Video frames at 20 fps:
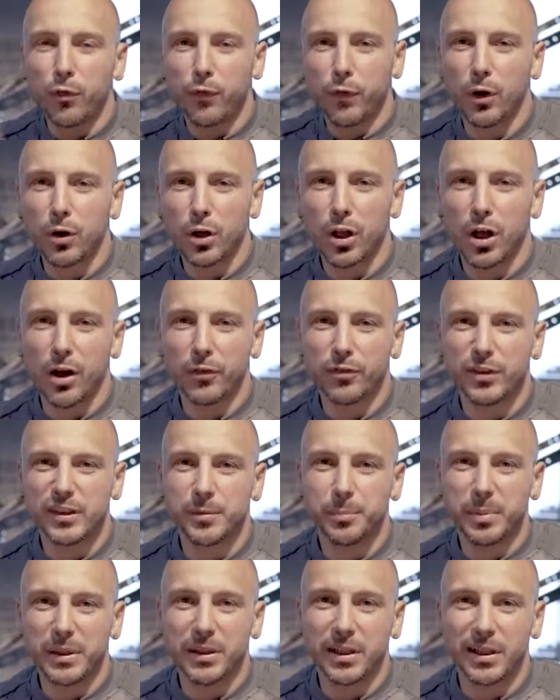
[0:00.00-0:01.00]
fall off
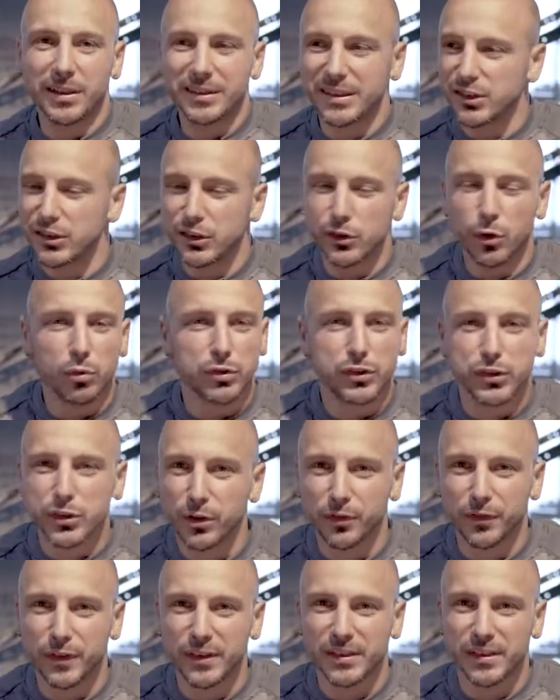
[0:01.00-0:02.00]
is because it's so
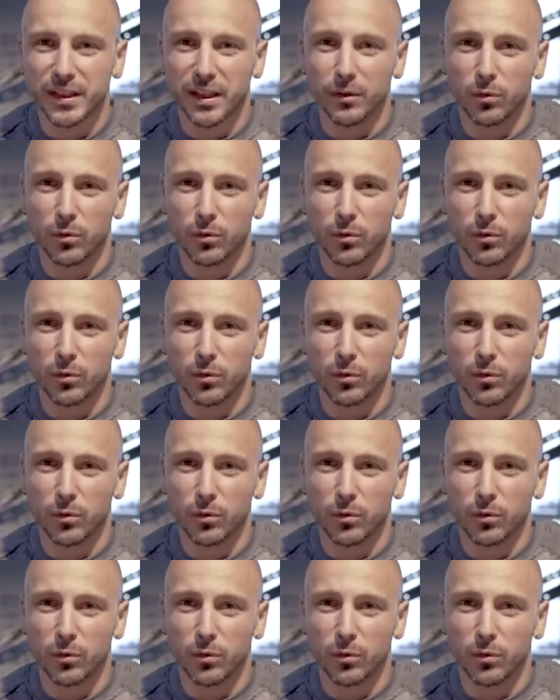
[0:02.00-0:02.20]
surface